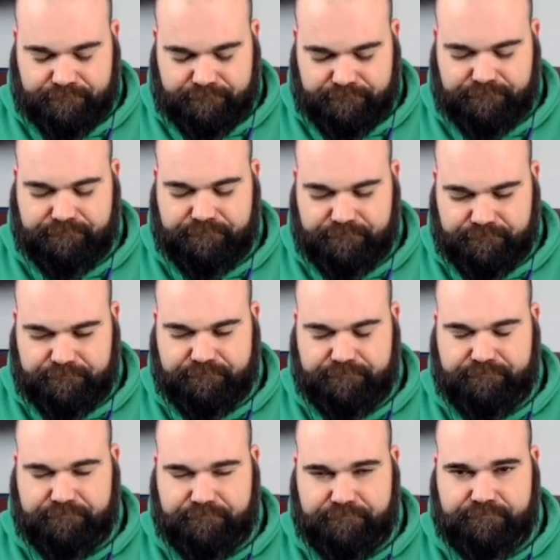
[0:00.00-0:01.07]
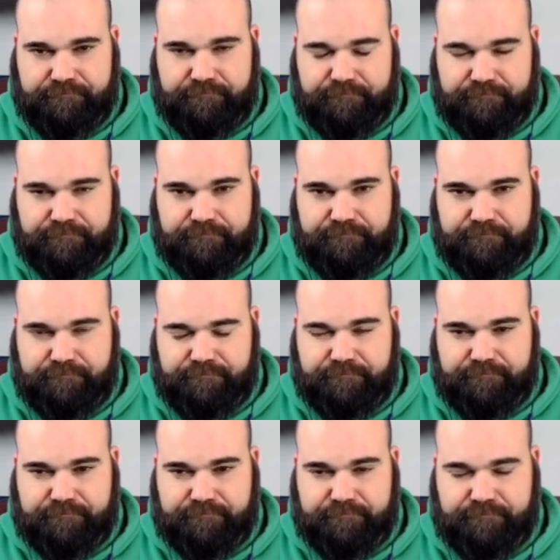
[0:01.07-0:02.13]

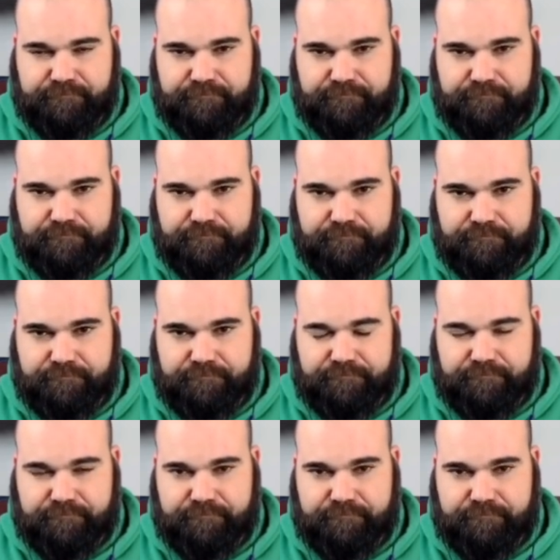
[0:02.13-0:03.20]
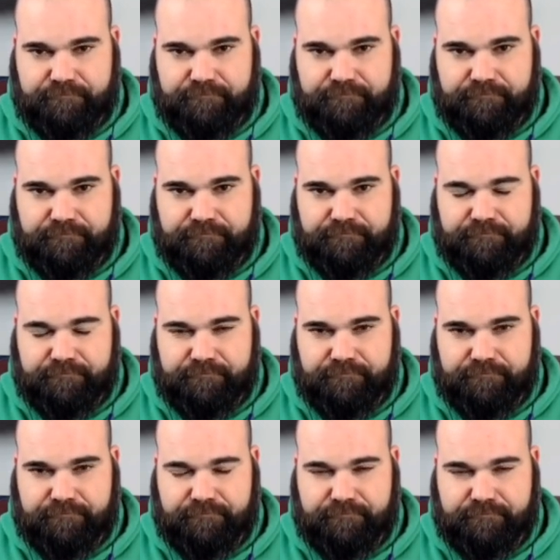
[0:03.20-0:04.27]

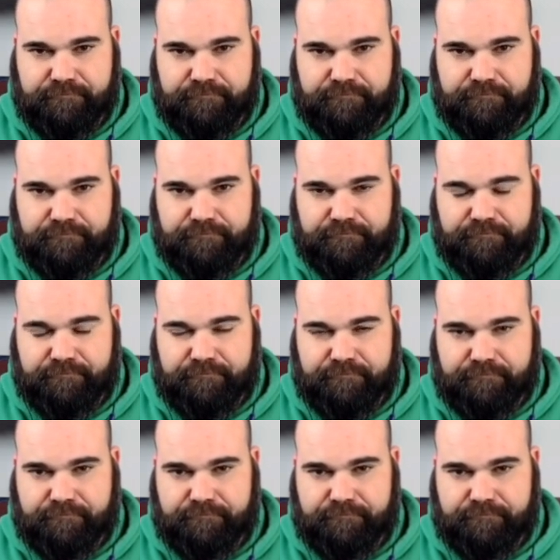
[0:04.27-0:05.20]
[no speech]